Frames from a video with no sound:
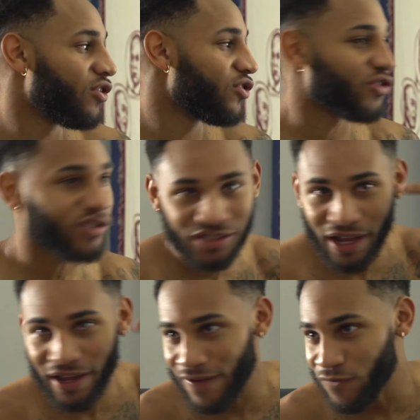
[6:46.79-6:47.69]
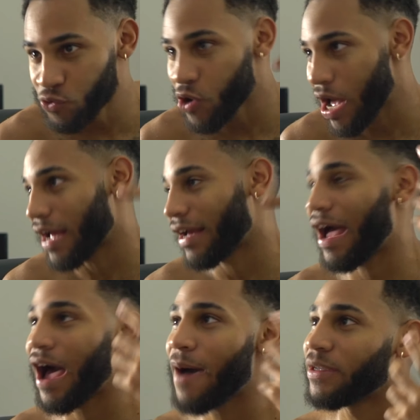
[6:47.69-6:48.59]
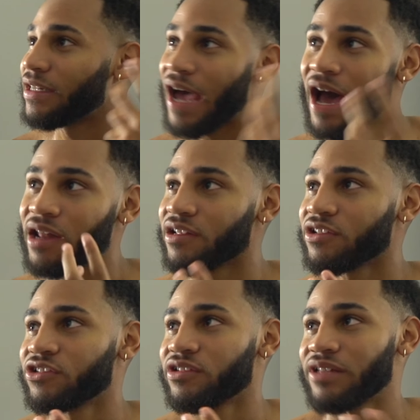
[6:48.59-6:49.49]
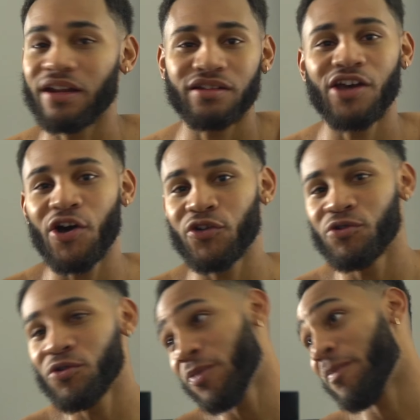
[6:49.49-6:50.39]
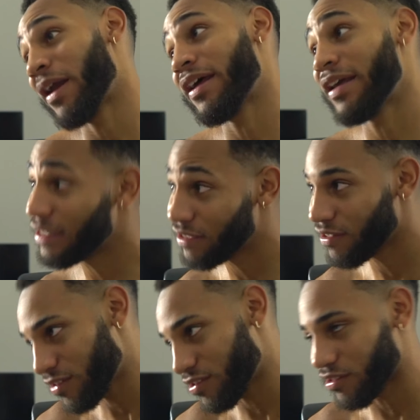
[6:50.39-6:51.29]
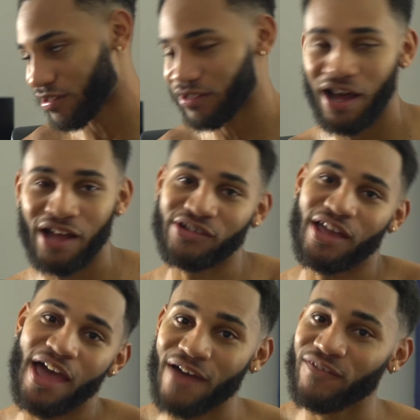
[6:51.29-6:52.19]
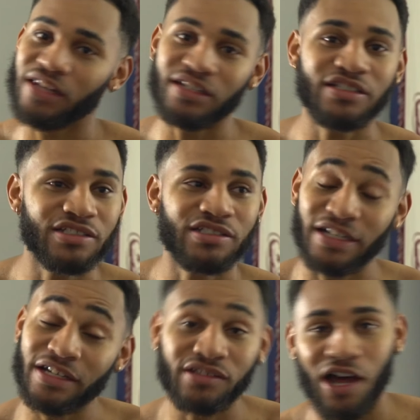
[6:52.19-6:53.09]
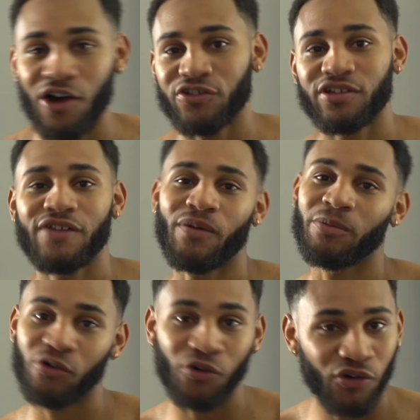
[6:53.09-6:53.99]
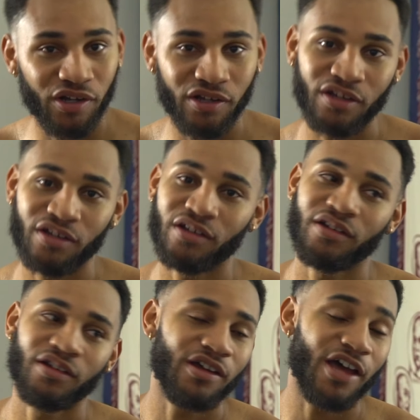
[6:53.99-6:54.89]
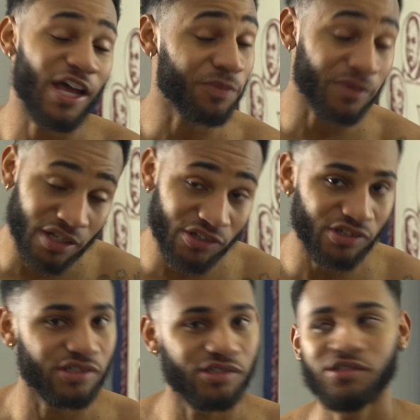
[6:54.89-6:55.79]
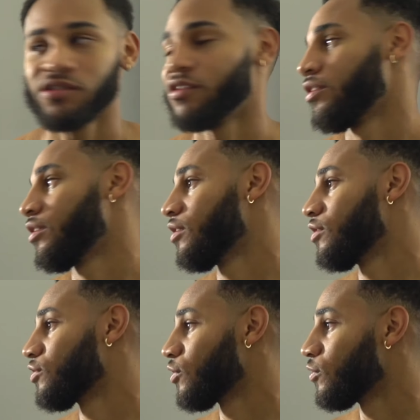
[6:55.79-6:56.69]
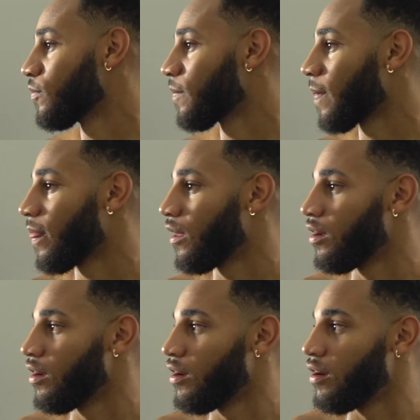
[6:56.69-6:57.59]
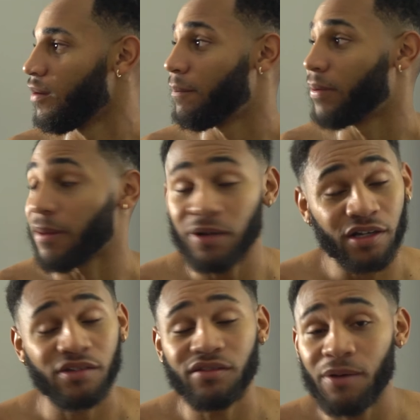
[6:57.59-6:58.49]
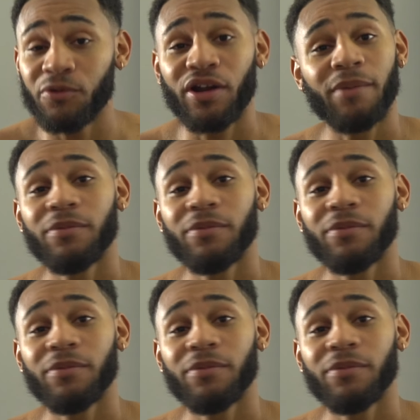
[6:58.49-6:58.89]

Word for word: So it's like if you got common knowledge, that'll tell you by the end of this year, I should have at least 10,000 if I'm growing exponentially. So but I'm looking to double that.